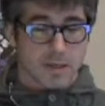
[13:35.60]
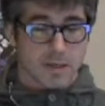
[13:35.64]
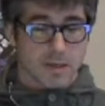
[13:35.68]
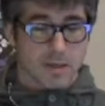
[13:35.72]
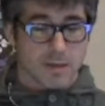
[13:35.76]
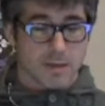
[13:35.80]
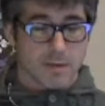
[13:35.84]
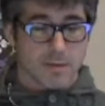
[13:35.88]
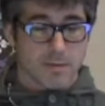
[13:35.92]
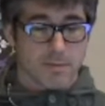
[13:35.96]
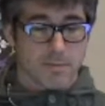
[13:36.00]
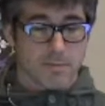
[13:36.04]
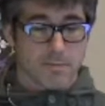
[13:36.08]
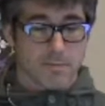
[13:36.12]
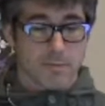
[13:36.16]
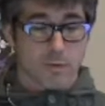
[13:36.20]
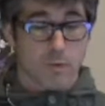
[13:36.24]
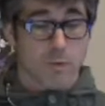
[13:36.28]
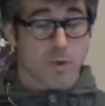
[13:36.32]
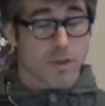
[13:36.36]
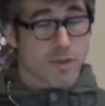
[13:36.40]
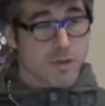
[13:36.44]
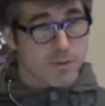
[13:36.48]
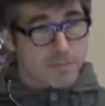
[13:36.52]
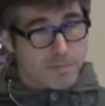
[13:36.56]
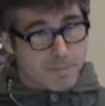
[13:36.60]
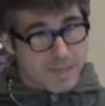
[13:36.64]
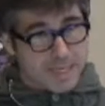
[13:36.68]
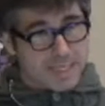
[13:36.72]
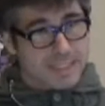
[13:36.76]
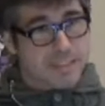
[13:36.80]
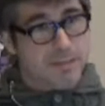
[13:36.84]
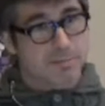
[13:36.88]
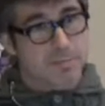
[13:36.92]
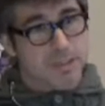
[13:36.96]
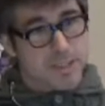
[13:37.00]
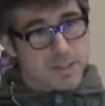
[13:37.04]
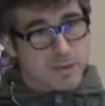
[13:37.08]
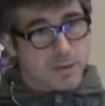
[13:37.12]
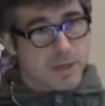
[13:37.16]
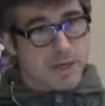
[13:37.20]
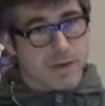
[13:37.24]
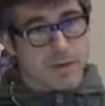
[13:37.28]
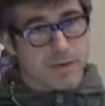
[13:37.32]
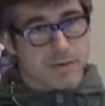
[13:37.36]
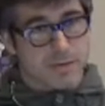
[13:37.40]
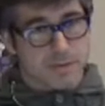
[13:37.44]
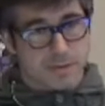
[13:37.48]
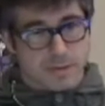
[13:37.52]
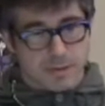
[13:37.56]
with the best beat
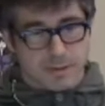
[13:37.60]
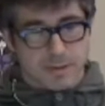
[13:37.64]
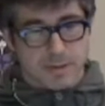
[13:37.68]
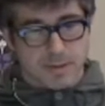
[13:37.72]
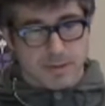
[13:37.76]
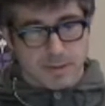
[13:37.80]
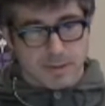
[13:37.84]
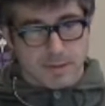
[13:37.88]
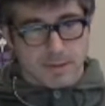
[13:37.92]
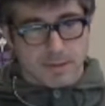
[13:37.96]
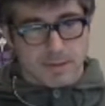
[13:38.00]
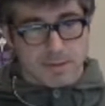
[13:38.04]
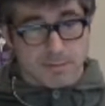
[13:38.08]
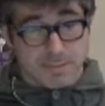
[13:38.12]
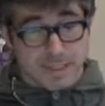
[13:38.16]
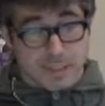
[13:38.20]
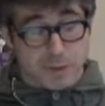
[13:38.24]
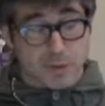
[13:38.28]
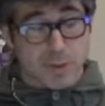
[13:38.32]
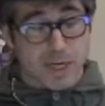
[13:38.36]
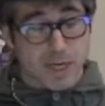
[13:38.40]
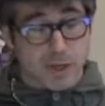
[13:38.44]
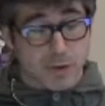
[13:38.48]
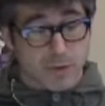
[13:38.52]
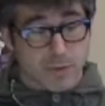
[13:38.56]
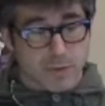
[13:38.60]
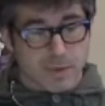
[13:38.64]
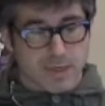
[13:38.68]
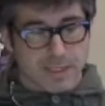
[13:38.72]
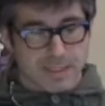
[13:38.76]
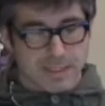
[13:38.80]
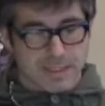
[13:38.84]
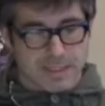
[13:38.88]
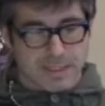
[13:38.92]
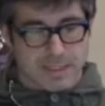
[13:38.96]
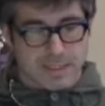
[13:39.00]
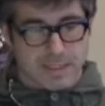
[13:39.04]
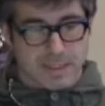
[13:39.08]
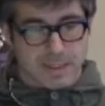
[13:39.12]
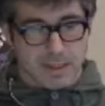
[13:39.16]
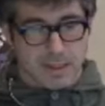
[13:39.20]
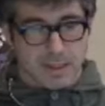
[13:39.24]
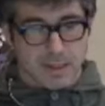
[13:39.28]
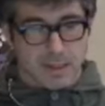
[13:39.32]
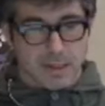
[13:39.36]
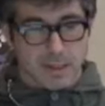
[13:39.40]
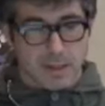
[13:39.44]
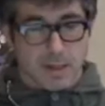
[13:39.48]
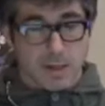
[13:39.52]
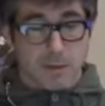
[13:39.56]
tracker existing.
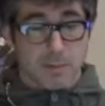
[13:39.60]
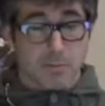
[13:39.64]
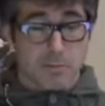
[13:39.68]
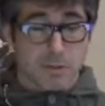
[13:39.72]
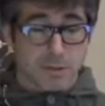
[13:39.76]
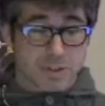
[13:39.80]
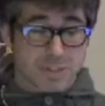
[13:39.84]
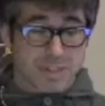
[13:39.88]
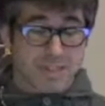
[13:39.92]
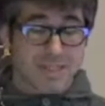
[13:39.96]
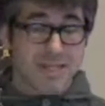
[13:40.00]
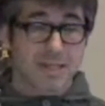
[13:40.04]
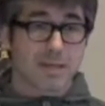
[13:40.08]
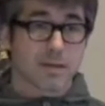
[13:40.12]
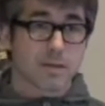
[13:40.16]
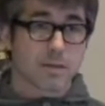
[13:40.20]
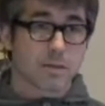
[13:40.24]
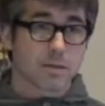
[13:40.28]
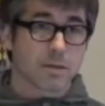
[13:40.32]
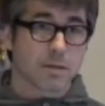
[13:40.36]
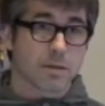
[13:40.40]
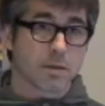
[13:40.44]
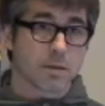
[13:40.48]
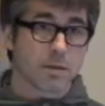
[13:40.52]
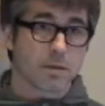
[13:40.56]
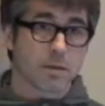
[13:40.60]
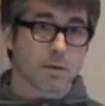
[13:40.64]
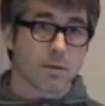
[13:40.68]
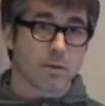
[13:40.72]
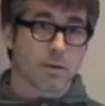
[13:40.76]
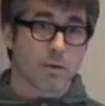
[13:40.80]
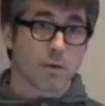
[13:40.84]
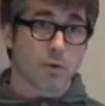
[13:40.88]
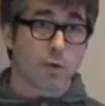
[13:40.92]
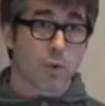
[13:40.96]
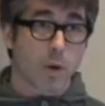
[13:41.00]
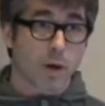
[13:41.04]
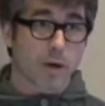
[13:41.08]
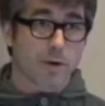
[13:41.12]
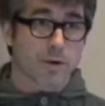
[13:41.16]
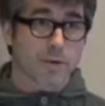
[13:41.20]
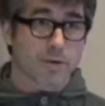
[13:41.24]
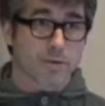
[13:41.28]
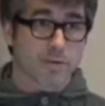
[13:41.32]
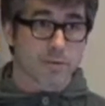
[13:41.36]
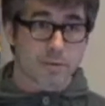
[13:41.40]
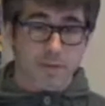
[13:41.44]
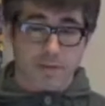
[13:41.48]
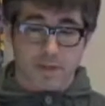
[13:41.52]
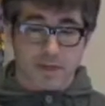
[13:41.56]
But still, a
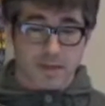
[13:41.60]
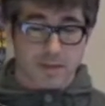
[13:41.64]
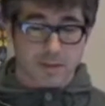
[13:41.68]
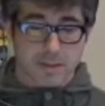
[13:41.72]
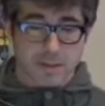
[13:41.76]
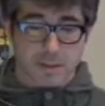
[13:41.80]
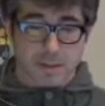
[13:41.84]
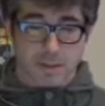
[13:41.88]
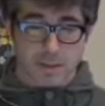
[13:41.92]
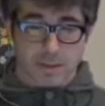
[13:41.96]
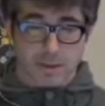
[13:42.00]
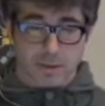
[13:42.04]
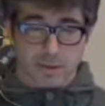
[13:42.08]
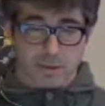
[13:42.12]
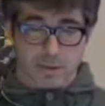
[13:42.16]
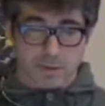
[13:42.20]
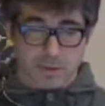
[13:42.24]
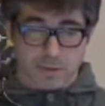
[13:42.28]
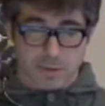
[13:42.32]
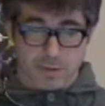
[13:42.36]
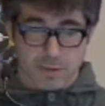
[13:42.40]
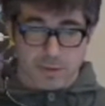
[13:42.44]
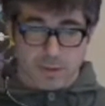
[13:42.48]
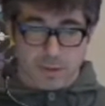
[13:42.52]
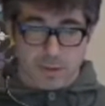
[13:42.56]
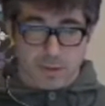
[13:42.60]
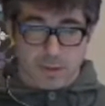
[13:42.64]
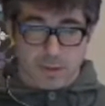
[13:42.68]
quarter that are still not good.